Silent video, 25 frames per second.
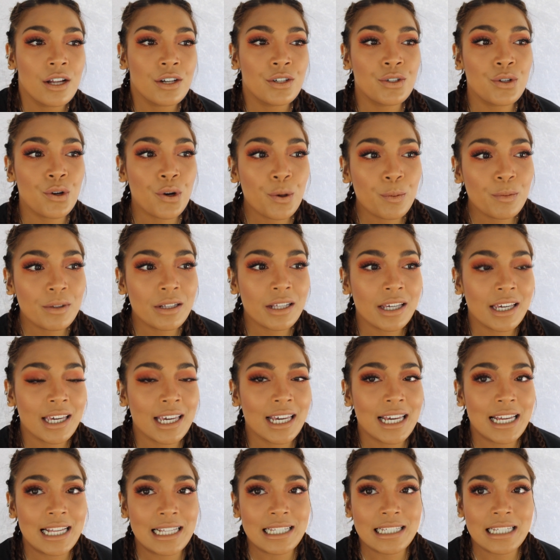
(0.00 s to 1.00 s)

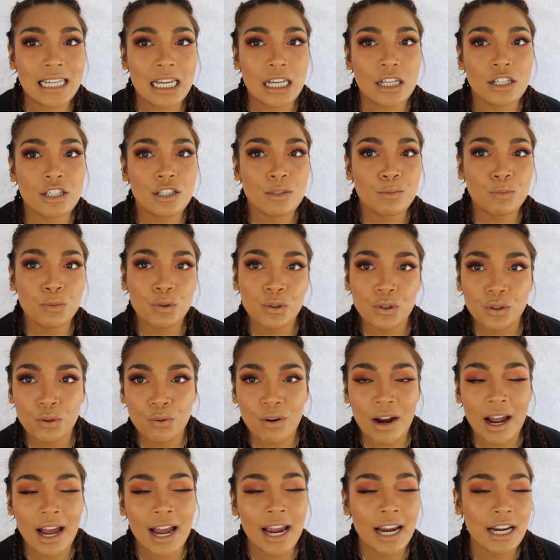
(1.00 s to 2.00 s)
normally is like a smooth
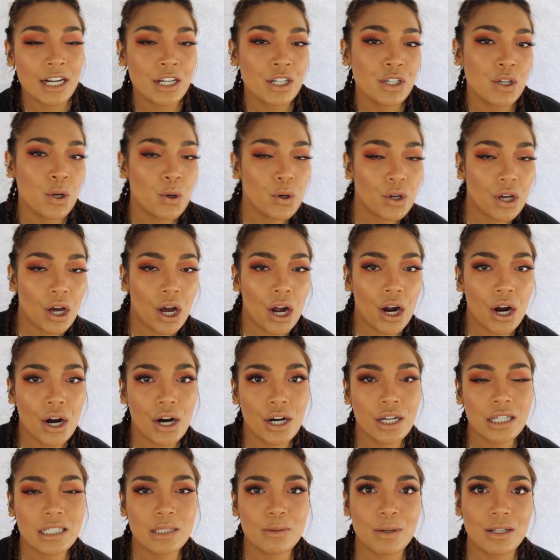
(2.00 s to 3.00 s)
ride, no
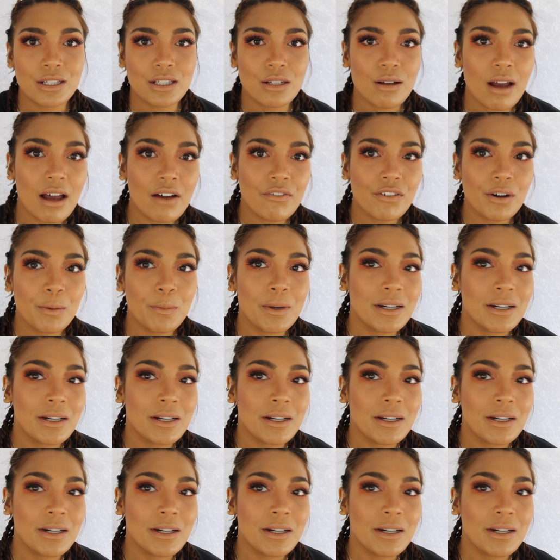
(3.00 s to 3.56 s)
cars whatsoever.